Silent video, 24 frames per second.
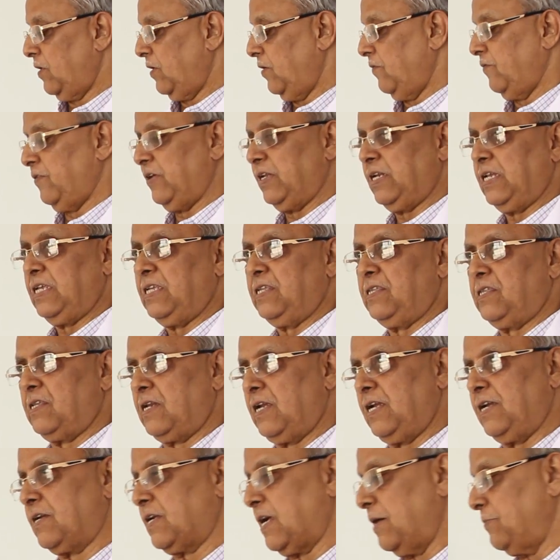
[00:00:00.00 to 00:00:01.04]
Very easily
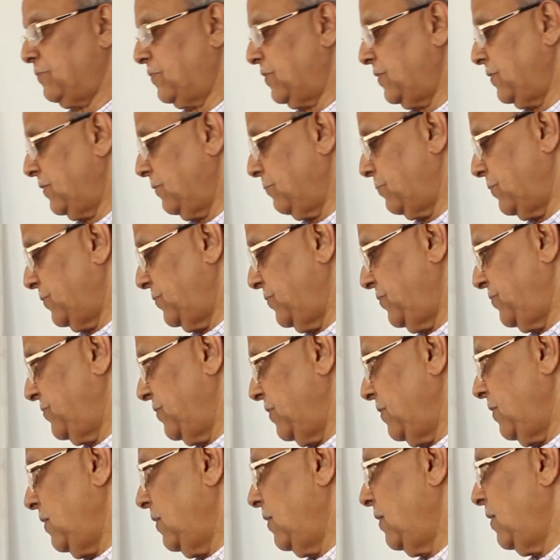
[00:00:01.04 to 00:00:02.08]
it comes into
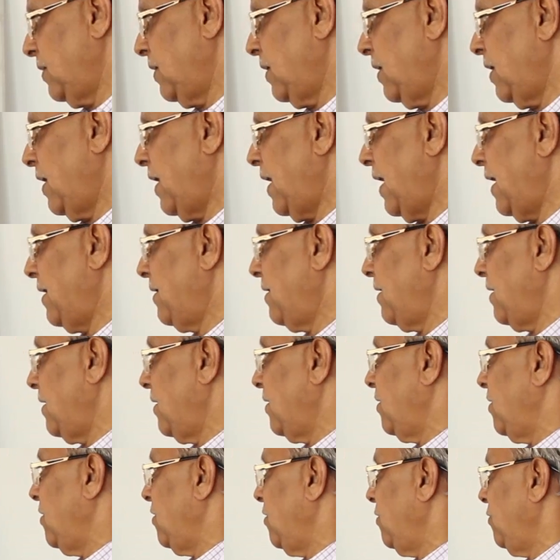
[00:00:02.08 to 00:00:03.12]
position, and
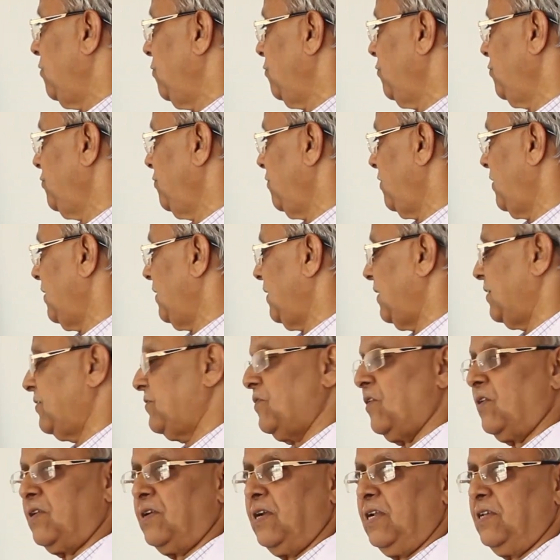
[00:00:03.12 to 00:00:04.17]
usually it is
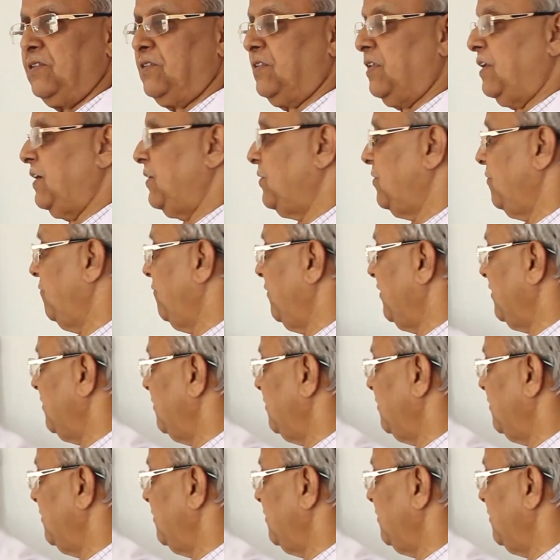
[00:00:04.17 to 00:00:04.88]
not necessary to fix